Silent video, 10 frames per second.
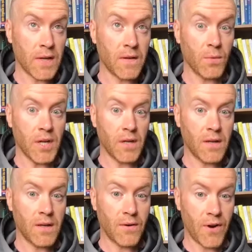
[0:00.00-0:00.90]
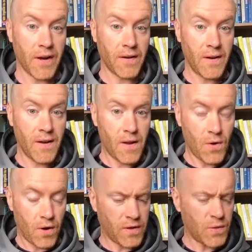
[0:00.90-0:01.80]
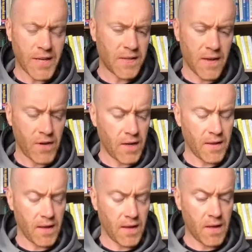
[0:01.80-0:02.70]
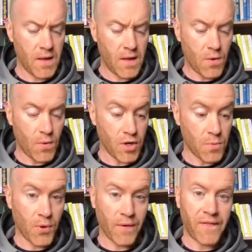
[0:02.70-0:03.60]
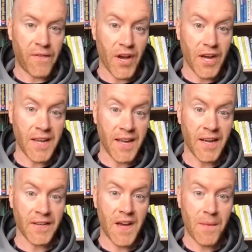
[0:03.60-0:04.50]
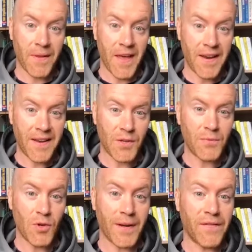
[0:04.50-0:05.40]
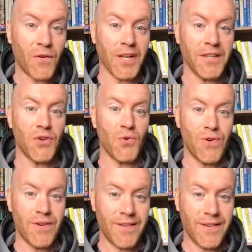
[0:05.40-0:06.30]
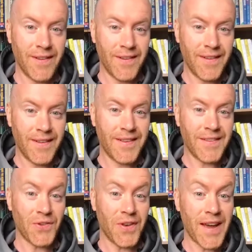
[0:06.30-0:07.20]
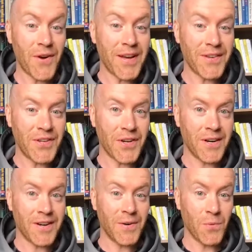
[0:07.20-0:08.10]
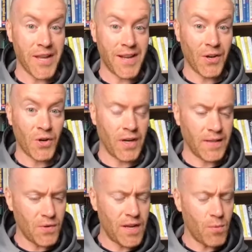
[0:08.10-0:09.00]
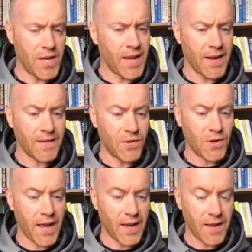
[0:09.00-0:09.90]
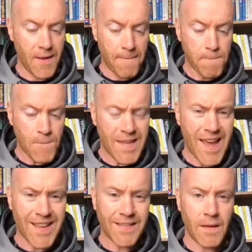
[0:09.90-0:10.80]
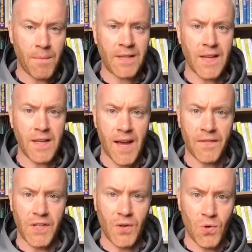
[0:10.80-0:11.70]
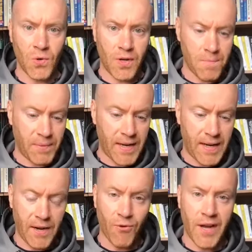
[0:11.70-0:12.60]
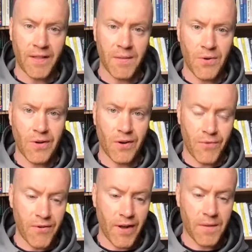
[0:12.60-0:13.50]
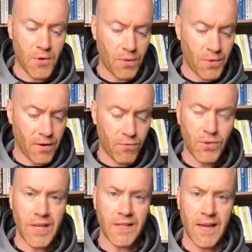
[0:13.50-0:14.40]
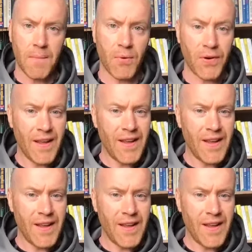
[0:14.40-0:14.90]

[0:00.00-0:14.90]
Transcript: of the week, right? Or 27, I think. When you put Friday in on top of that, it's up to about 42. So now how's your week looking? It's only the weekend, it's okay. Yes, I'm not saying you have to go completely write the book or rewrite the book with your routines again, but